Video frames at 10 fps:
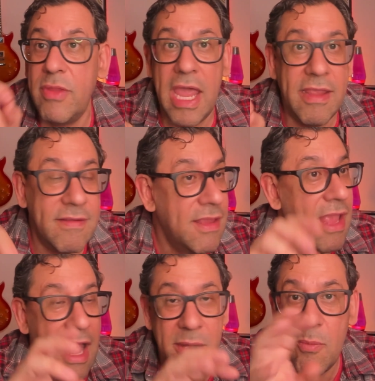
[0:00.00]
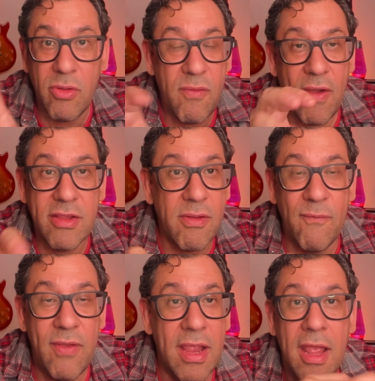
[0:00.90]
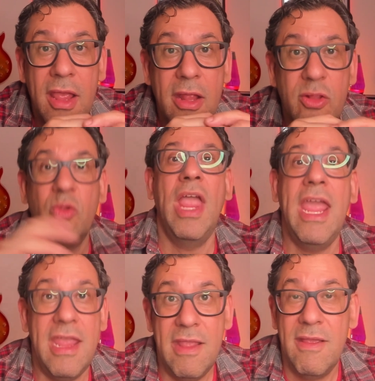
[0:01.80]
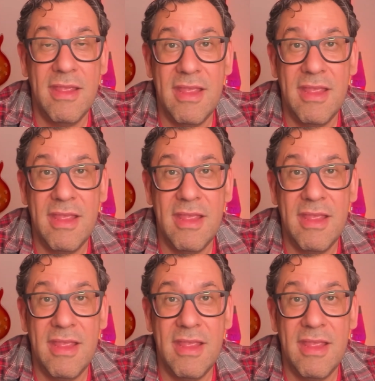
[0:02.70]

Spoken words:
of days and modify something. Today,